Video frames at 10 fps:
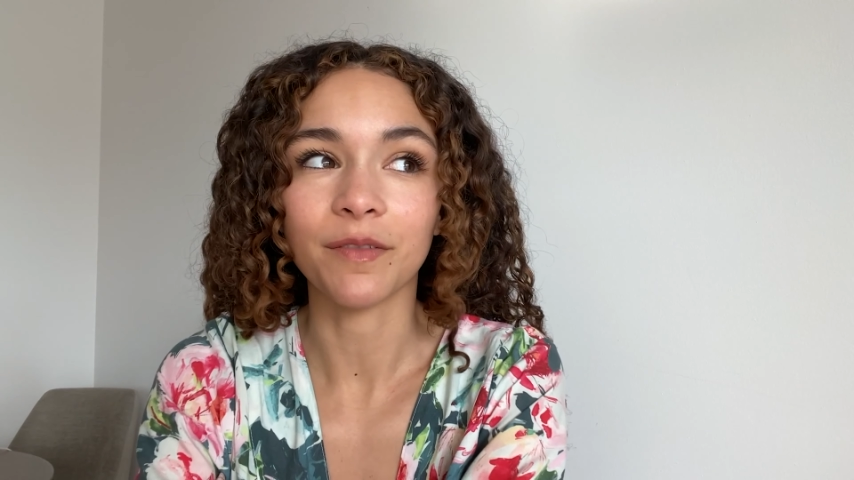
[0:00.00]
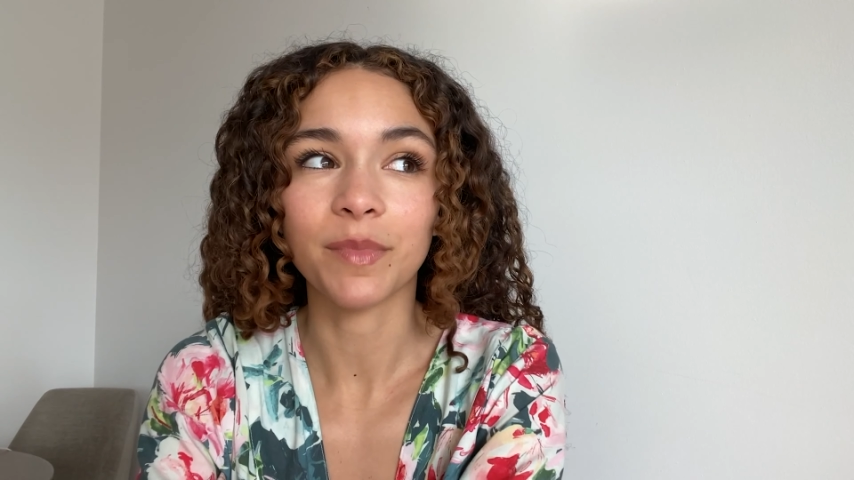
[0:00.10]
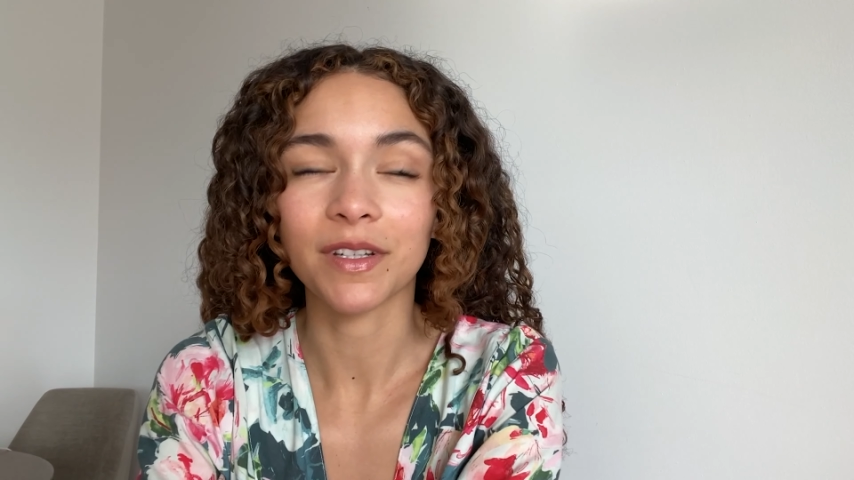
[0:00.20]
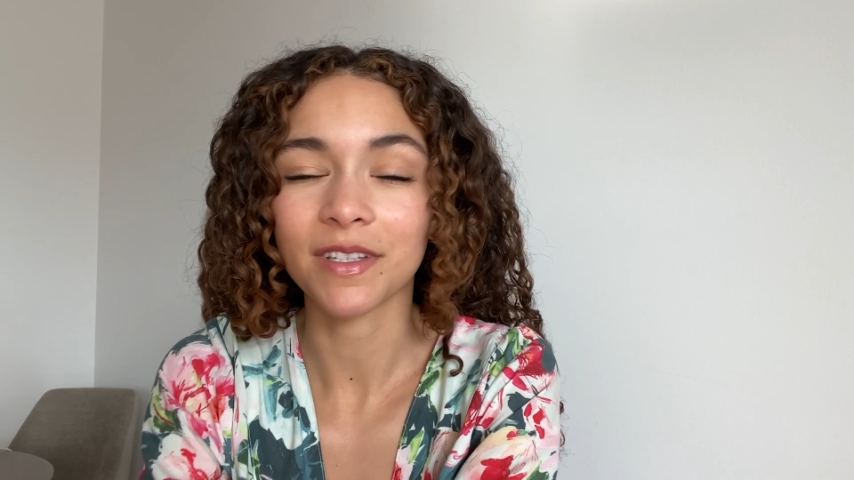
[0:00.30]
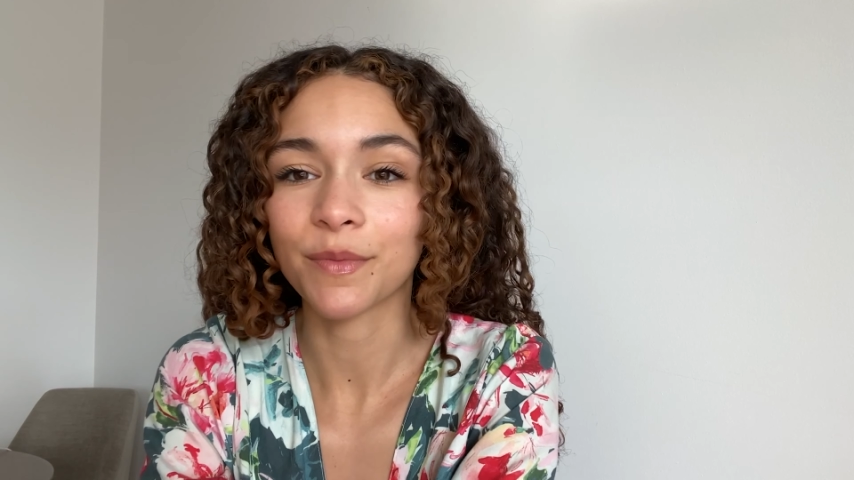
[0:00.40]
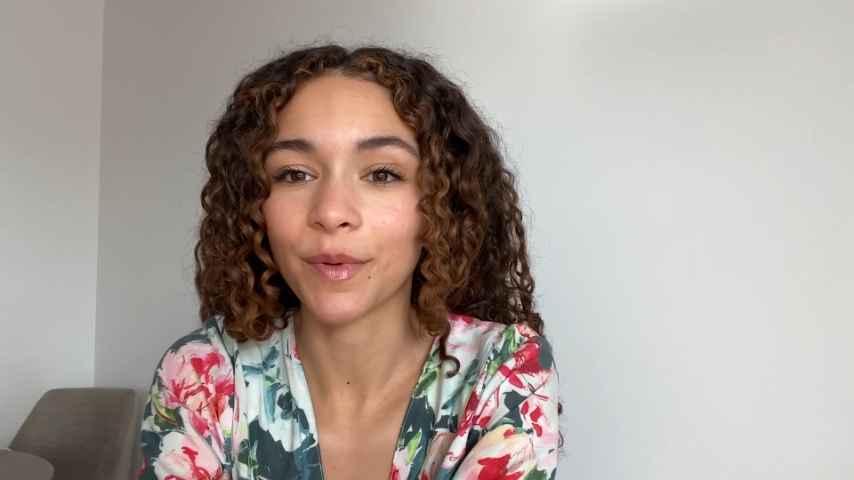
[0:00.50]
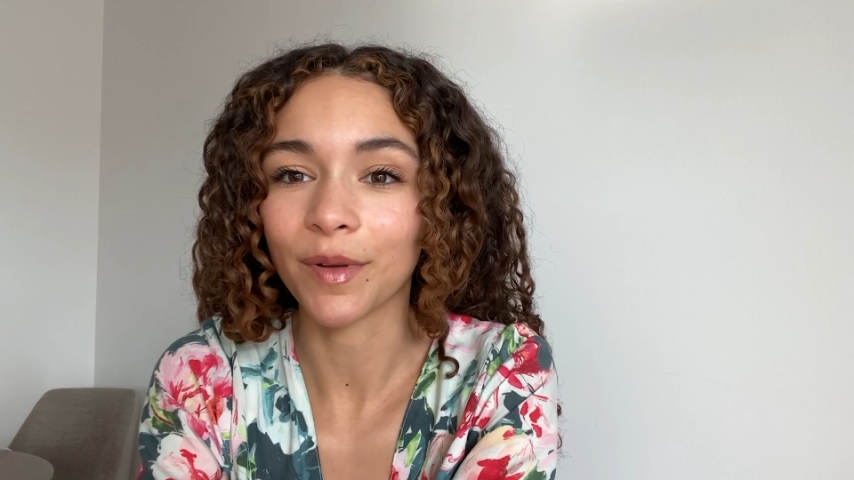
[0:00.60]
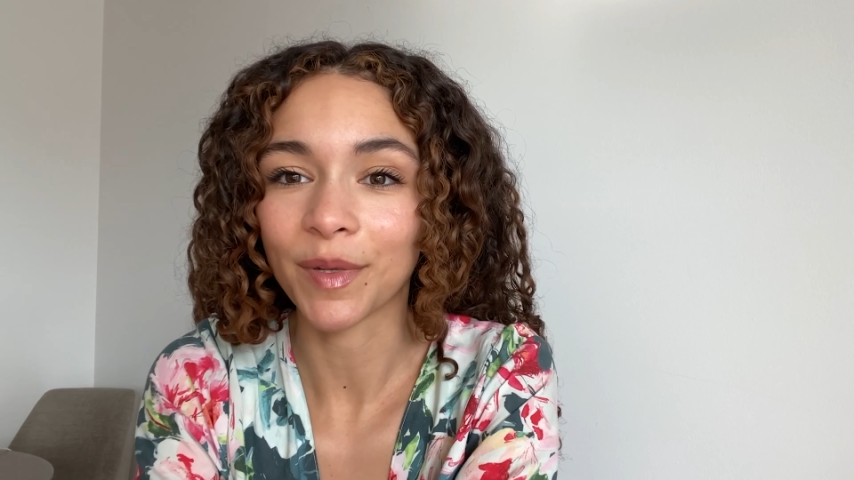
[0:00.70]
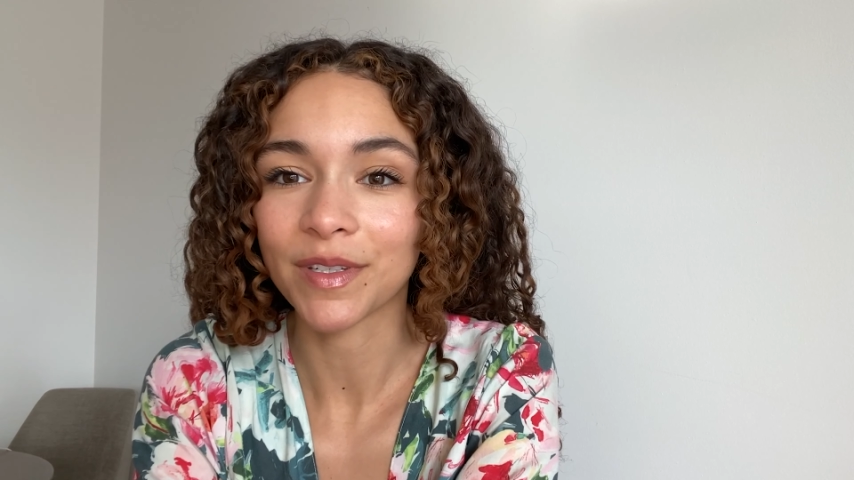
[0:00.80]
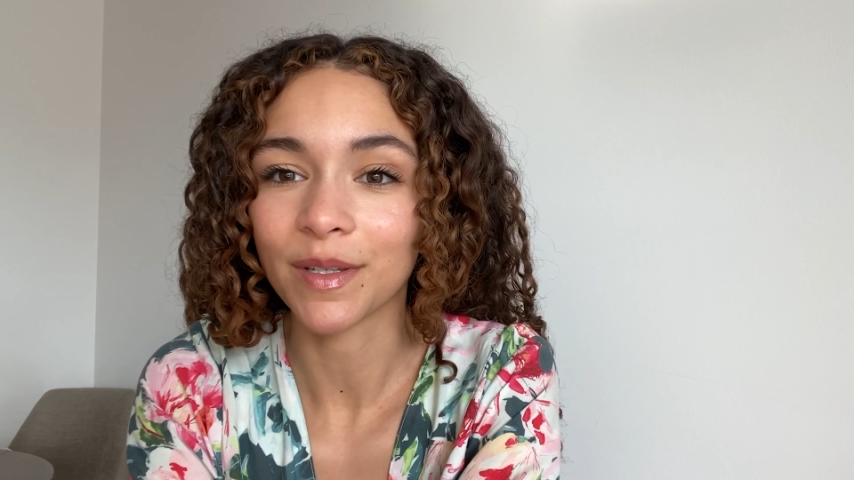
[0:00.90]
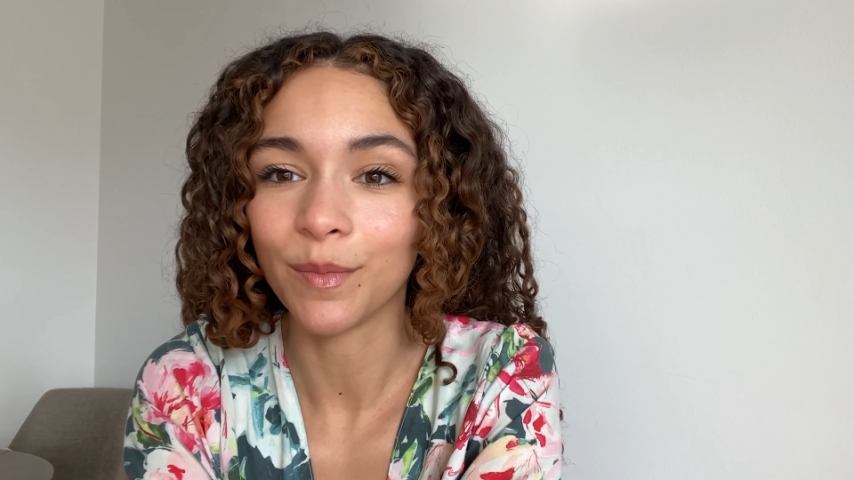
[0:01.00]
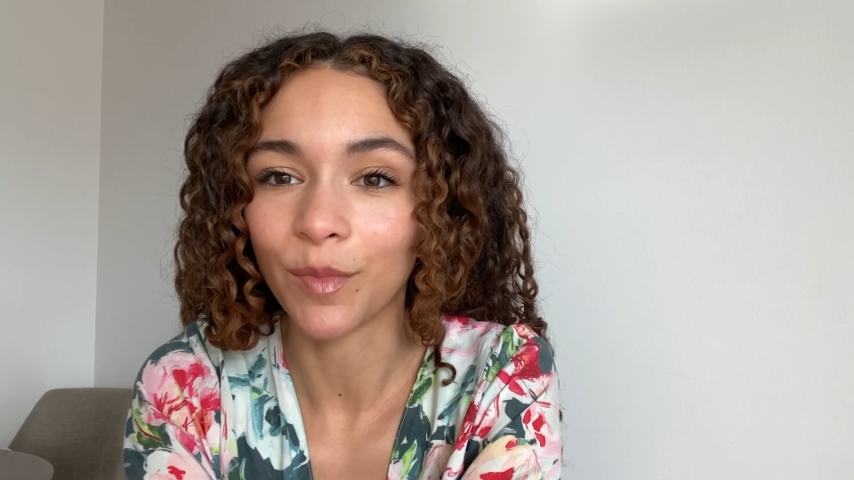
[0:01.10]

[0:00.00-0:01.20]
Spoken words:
I've been experimenting